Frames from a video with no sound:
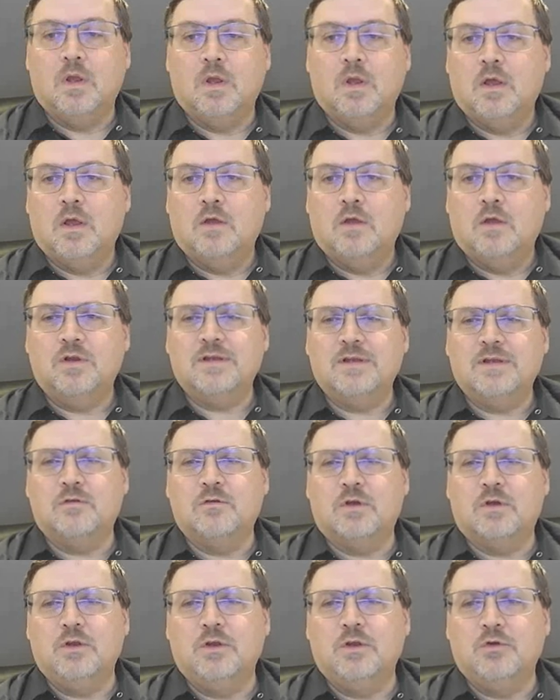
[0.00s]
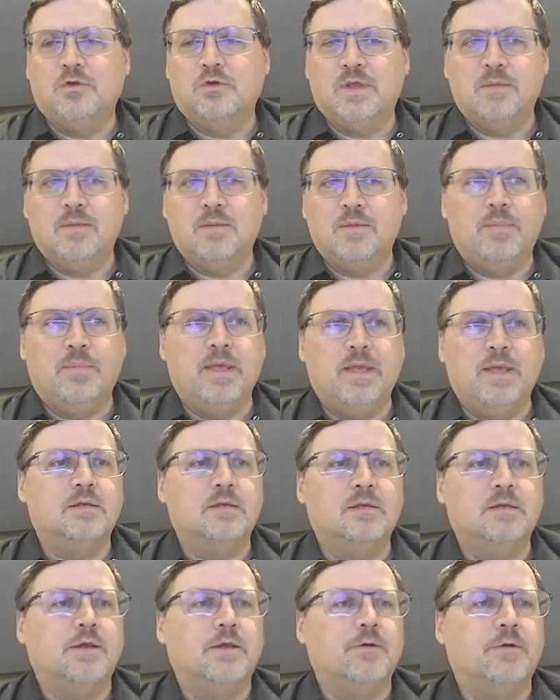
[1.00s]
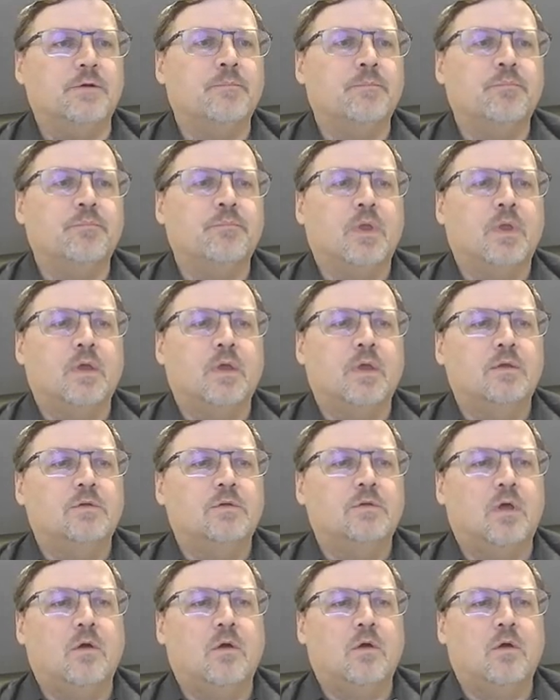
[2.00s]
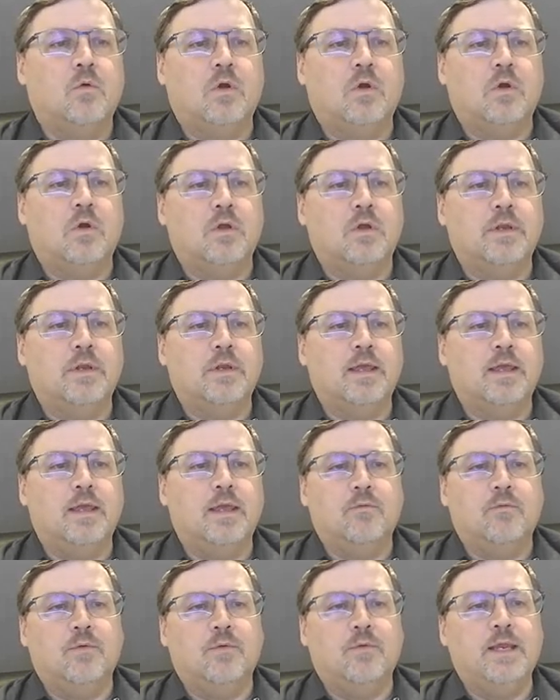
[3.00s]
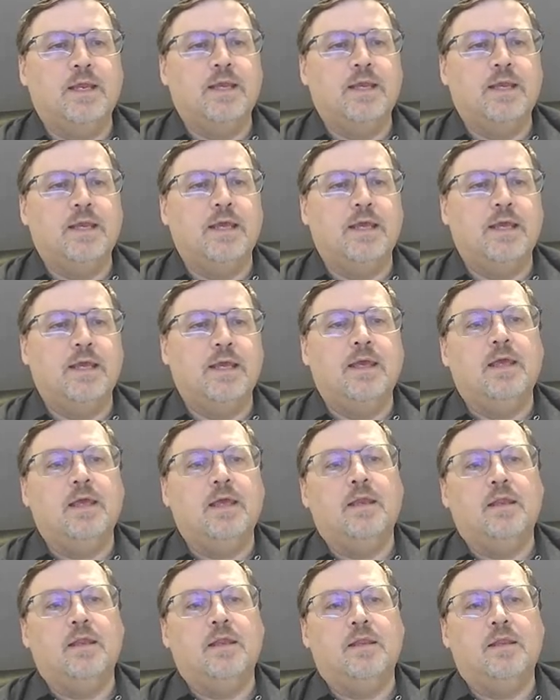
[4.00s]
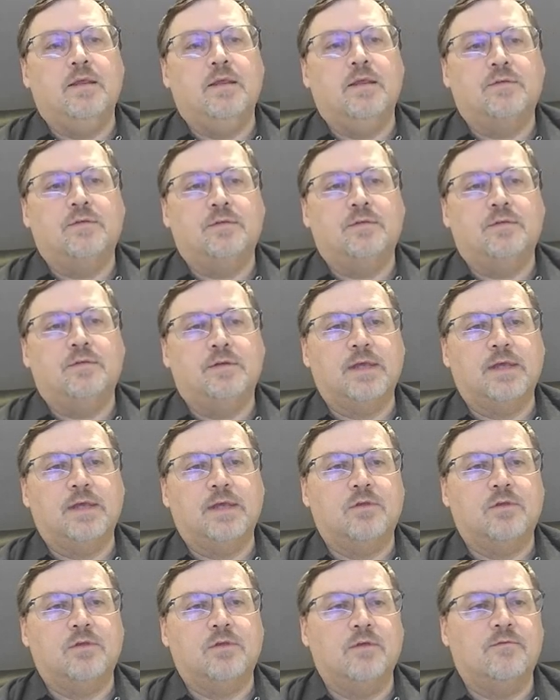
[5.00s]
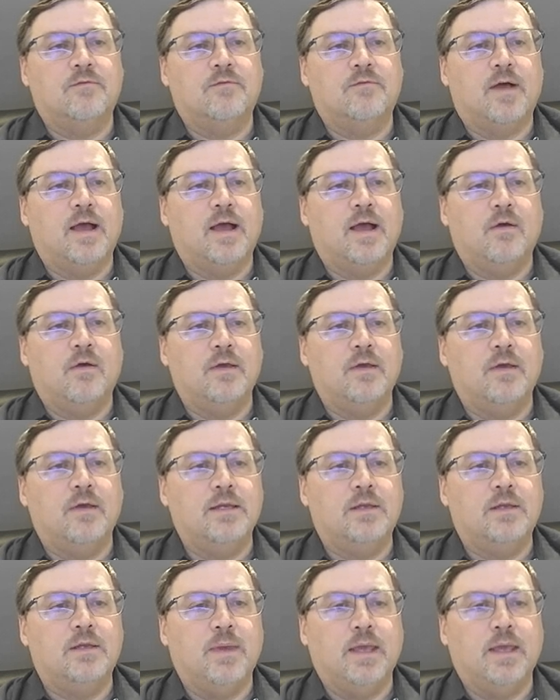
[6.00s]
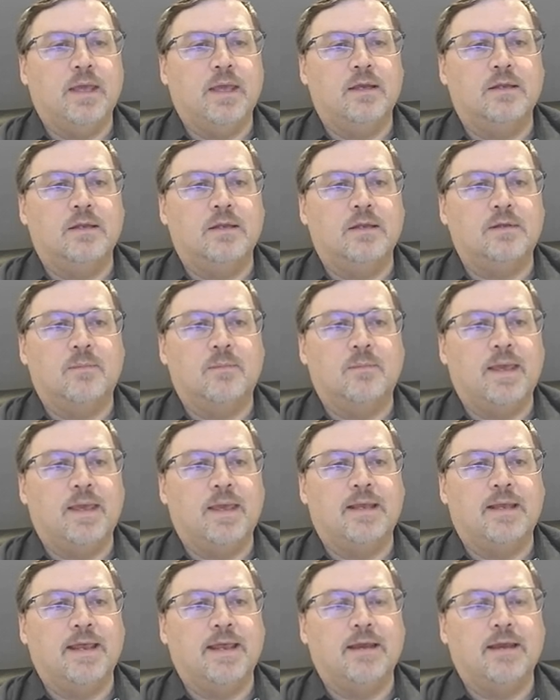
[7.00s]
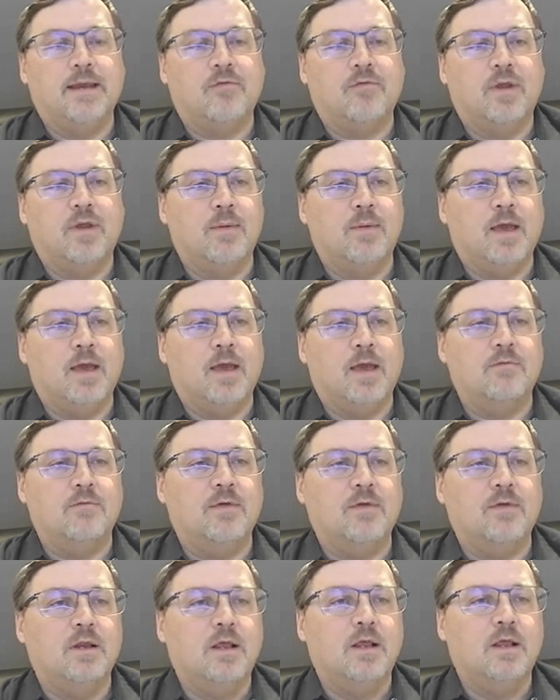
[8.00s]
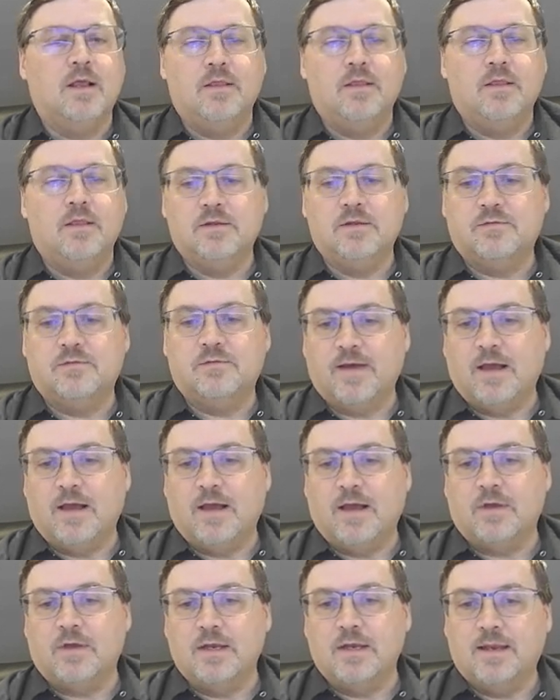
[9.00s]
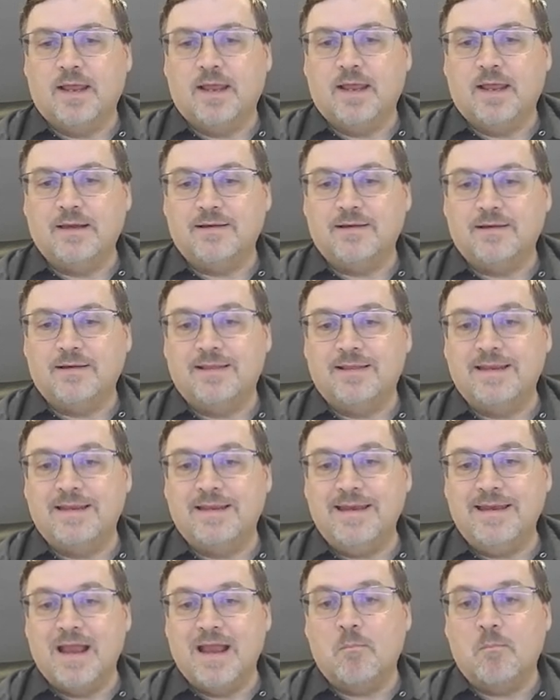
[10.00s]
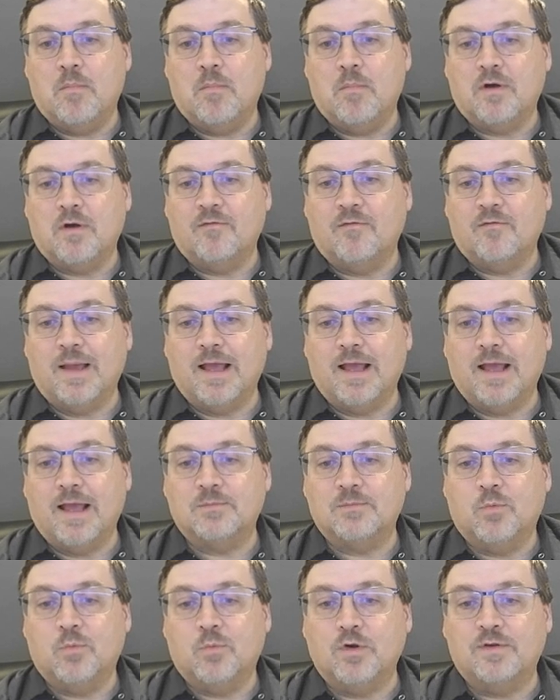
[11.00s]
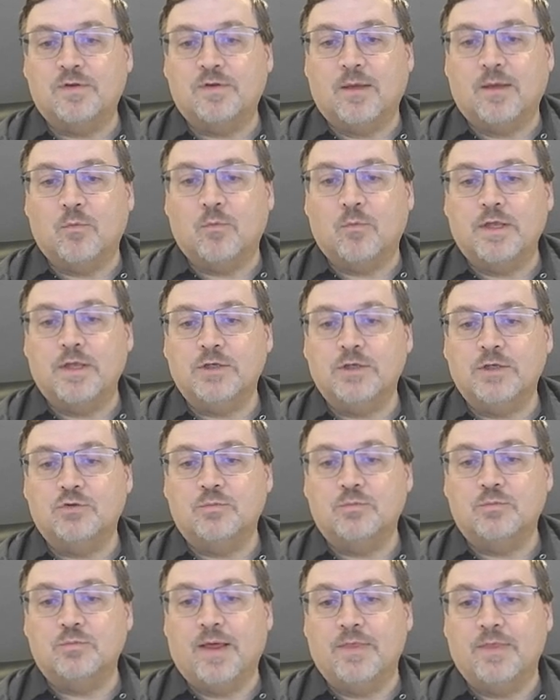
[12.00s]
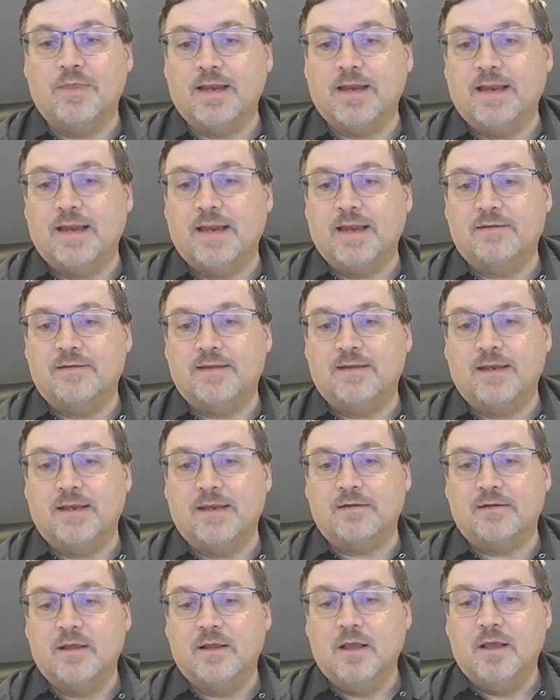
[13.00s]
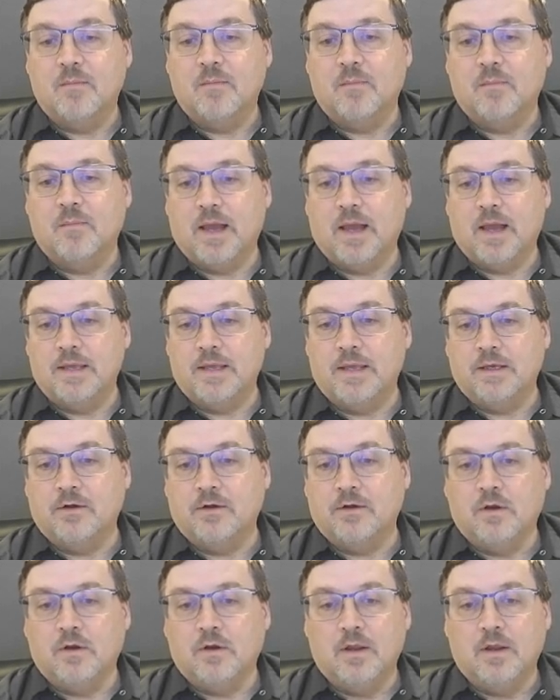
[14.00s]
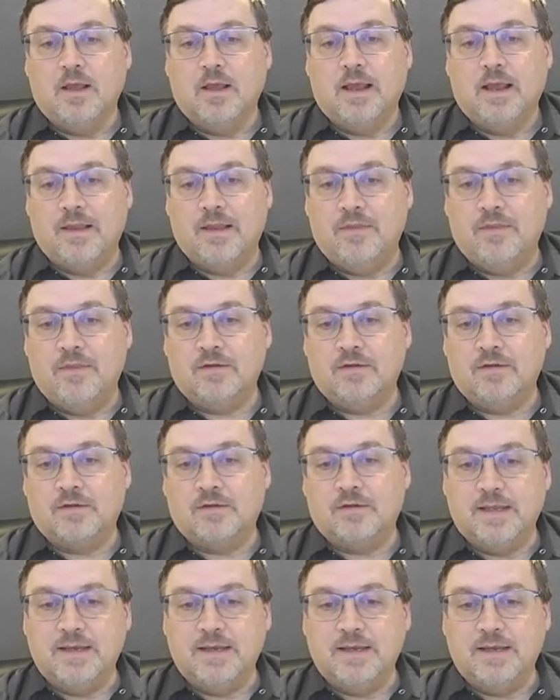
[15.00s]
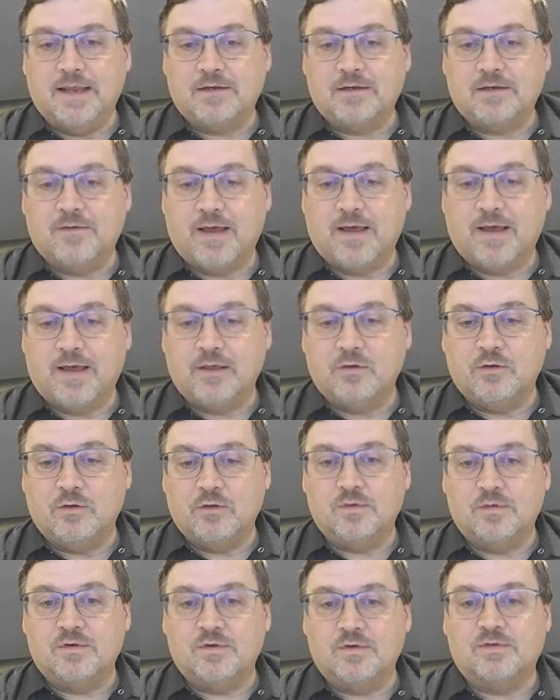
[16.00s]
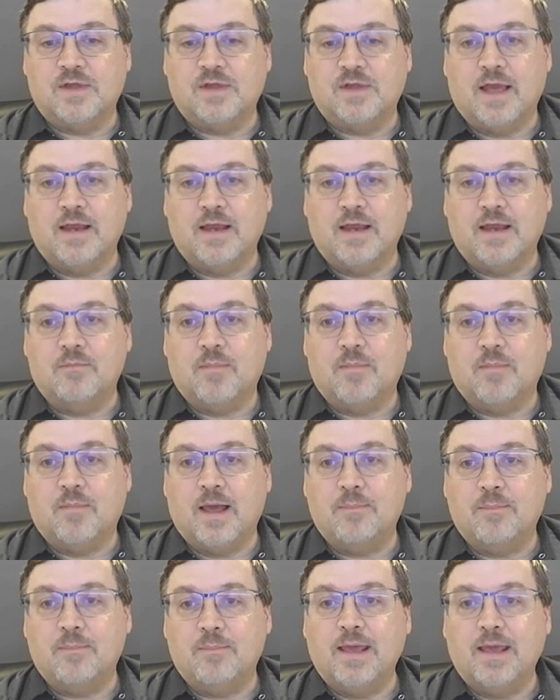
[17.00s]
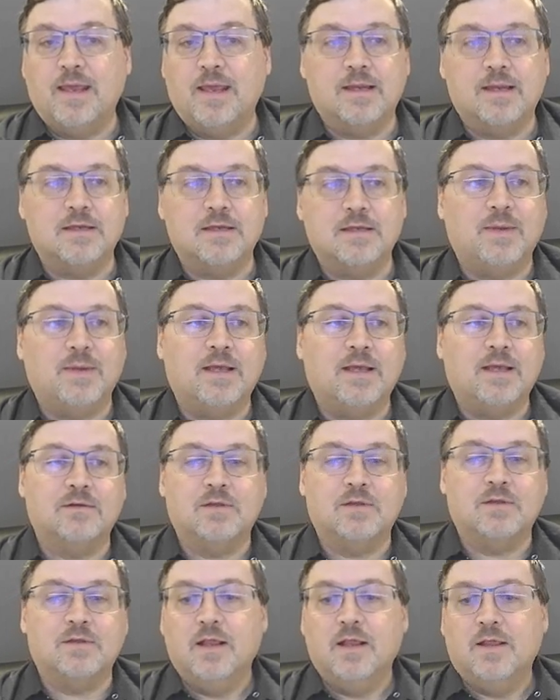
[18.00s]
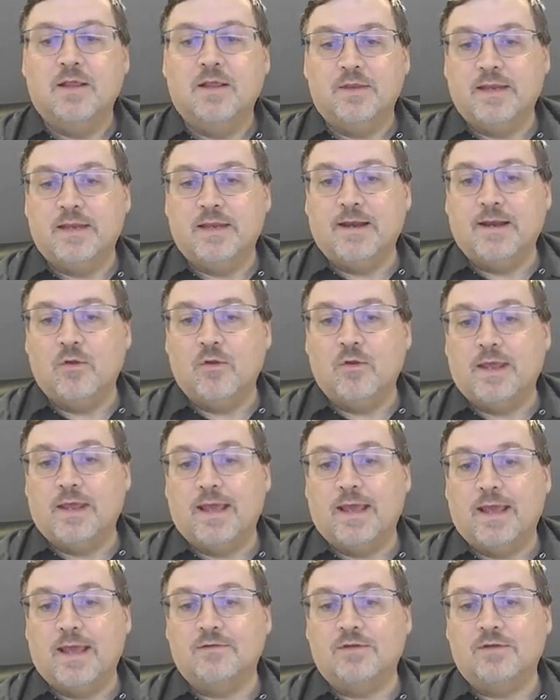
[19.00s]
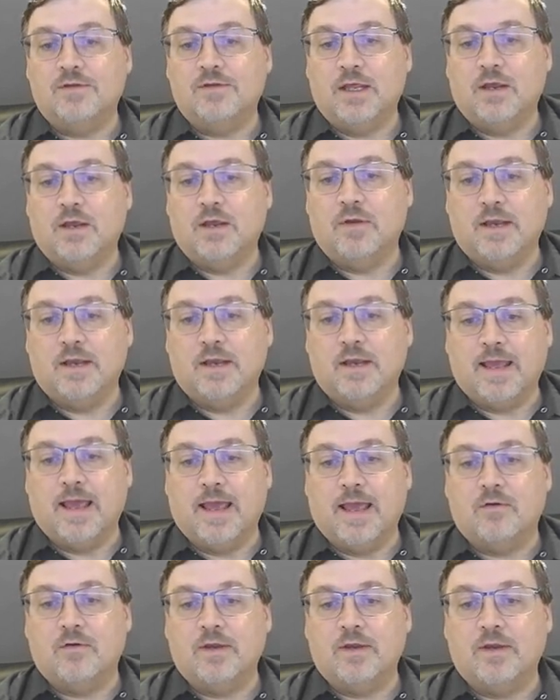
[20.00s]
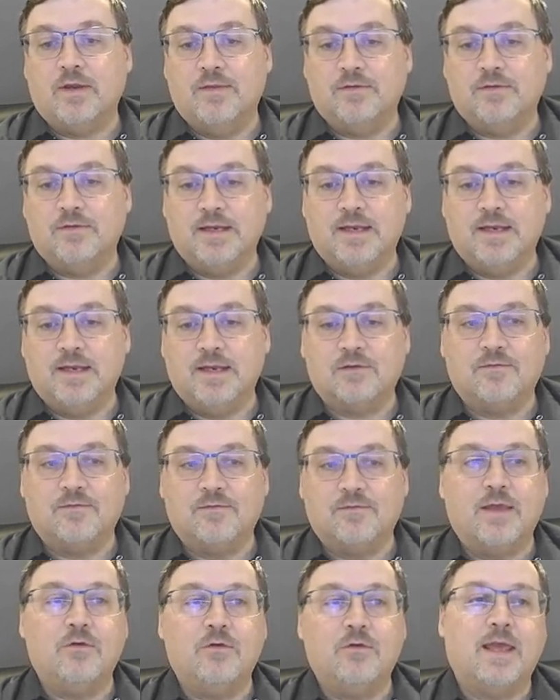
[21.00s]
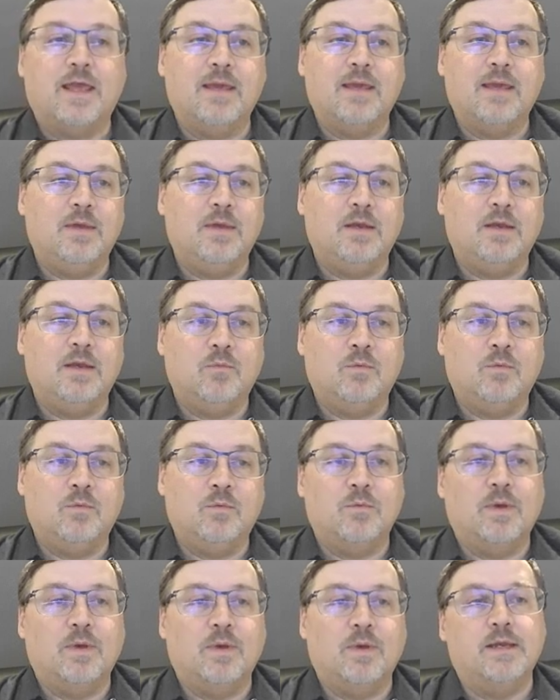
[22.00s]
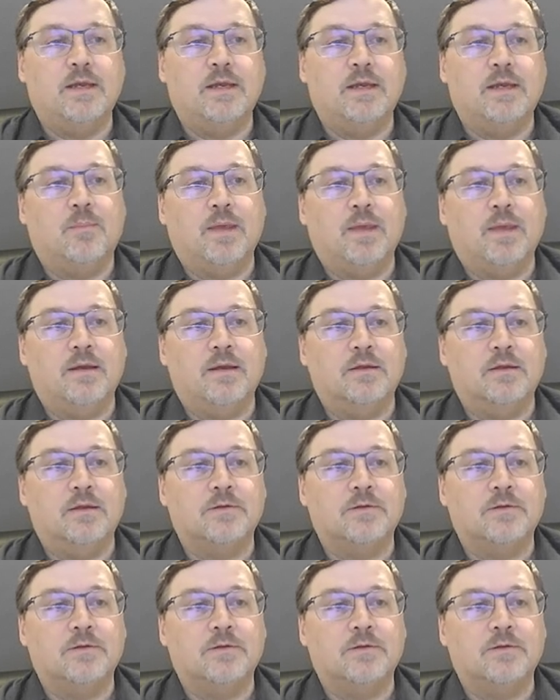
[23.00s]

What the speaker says: So let's look at using bins here. So we're going to read in this JSON file into Pandas and make a data frame out of it. This file contains the number of passports that were issued by the United States by year. And this index value was assigned by Pandas because the data only has a year in the count, and this index value came in when we read it into Pandas.